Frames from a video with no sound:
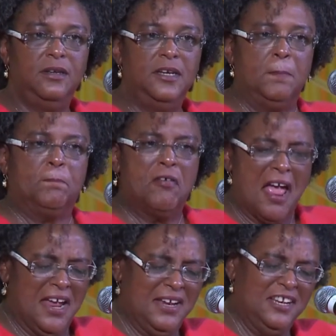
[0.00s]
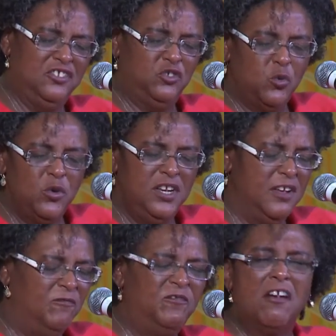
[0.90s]
the pride in doing
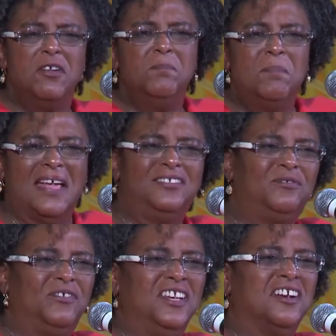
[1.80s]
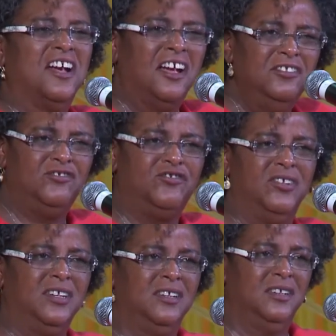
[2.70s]
your very best for your
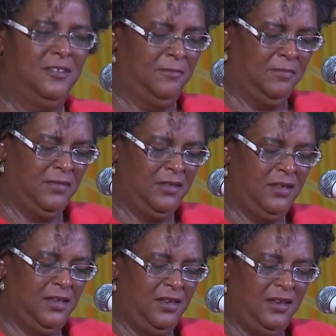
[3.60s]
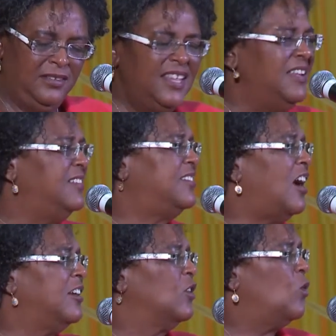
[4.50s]
country. These
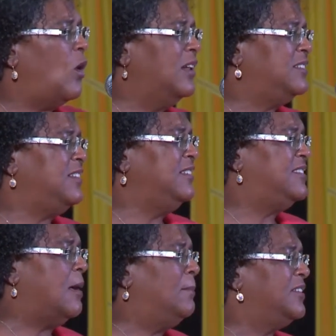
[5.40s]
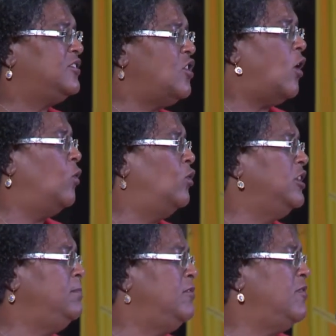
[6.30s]
are the qualities that must not
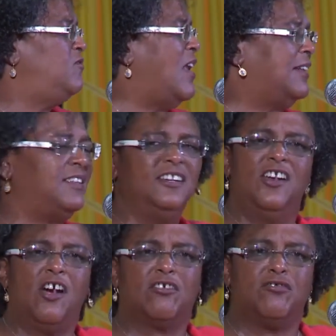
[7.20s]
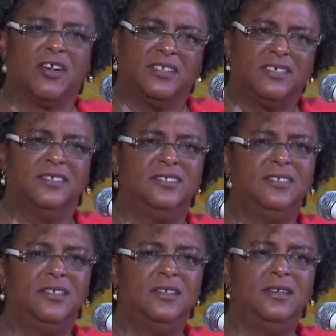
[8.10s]
only be reflected in our cricketers,
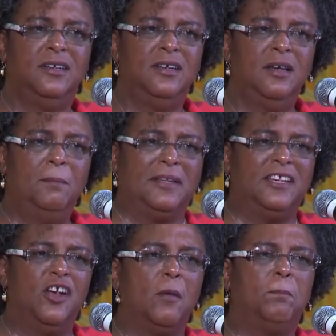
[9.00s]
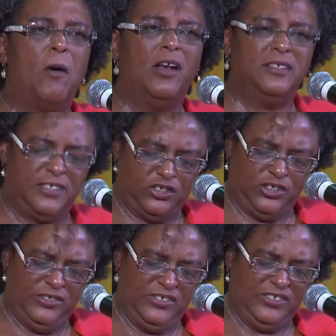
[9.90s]
but in our
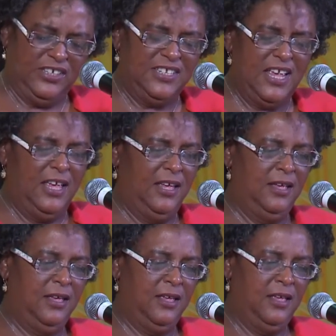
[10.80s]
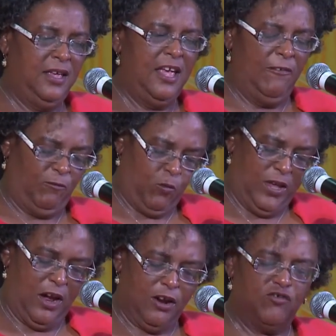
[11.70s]
politicians today, if
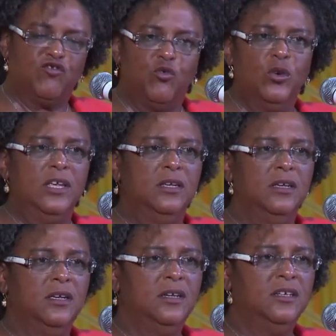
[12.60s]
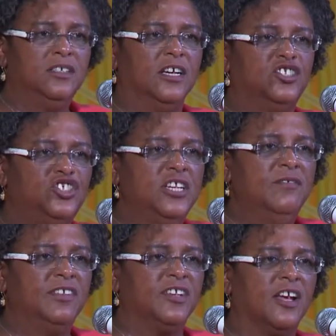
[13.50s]
we are truly to
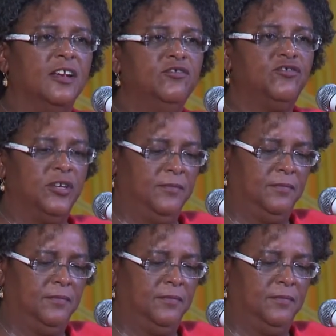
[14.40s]
achieve as a country.